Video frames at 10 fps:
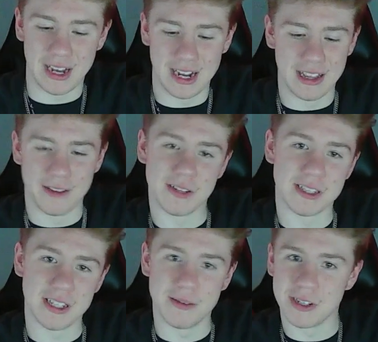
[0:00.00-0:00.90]
I'd love to
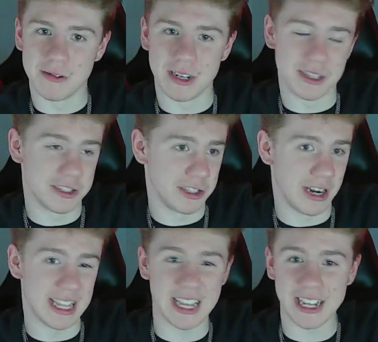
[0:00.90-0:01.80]
see him do well this year.
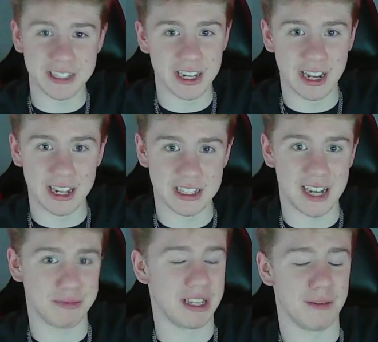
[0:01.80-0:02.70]
I think he's going to get a
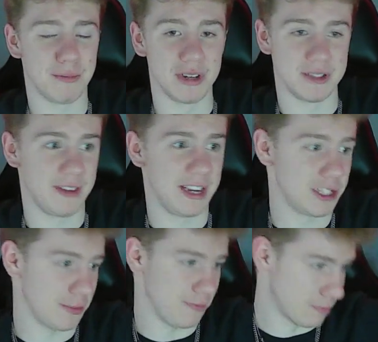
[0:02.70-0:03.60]
top 10 in points finish.
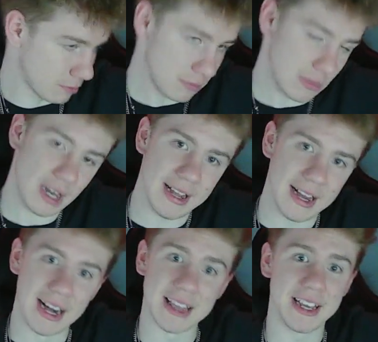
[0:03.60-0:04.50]

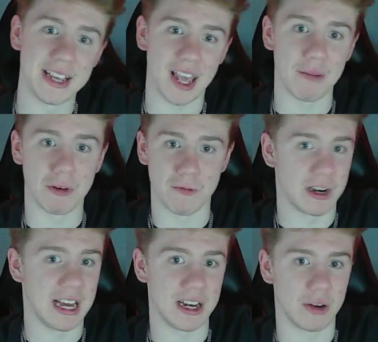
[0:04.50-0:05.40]
I think him and
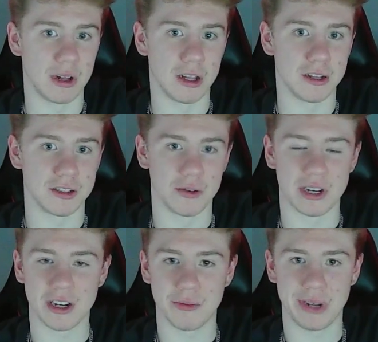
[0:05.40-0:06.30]
Fernando Alonso are
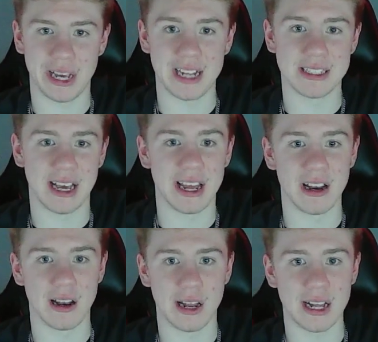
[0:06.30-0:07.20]
going to be head-to-head a
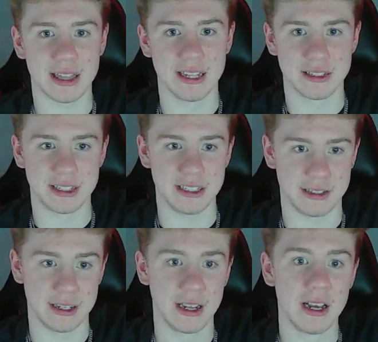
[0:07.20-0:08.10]
lot this
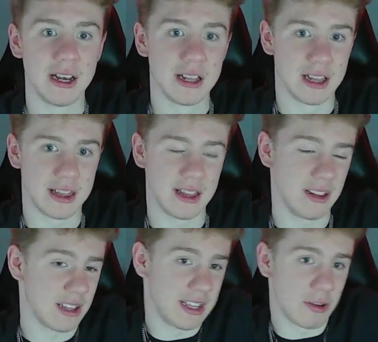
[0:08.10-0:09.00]
season.
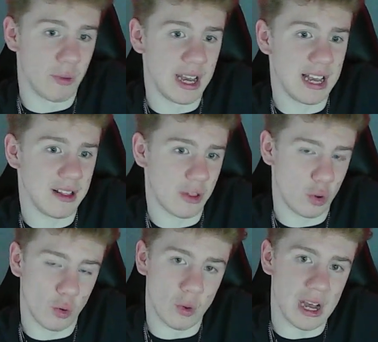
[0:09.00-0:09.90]
Like,
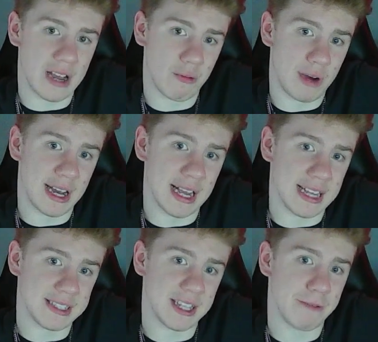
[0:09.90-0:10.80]
why I
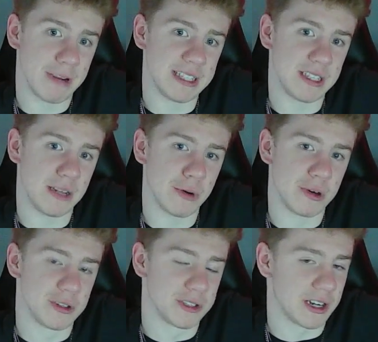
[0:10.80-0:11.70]
say Racing
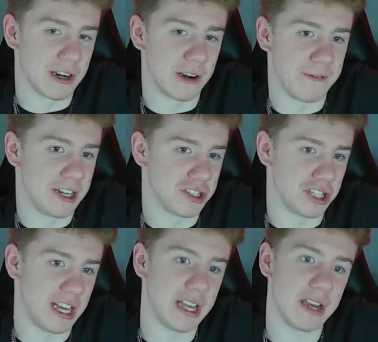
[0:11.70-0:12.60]
Bulls are going to finish
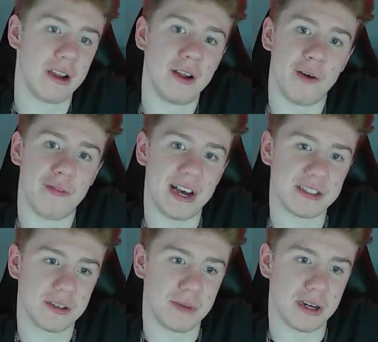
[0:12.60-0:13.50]
ahead of
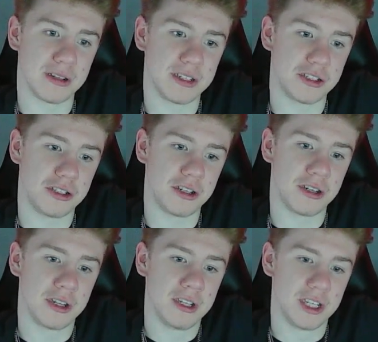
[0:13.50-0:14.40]
Aston Martin this year
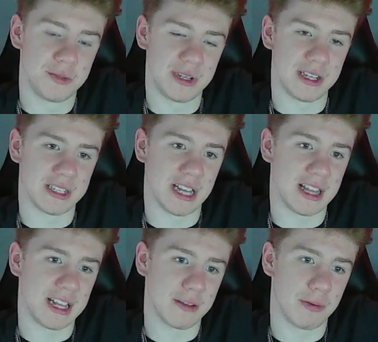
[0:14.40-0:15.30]
is because I
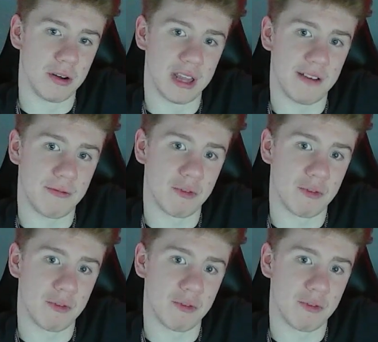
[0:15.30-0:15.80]
think both have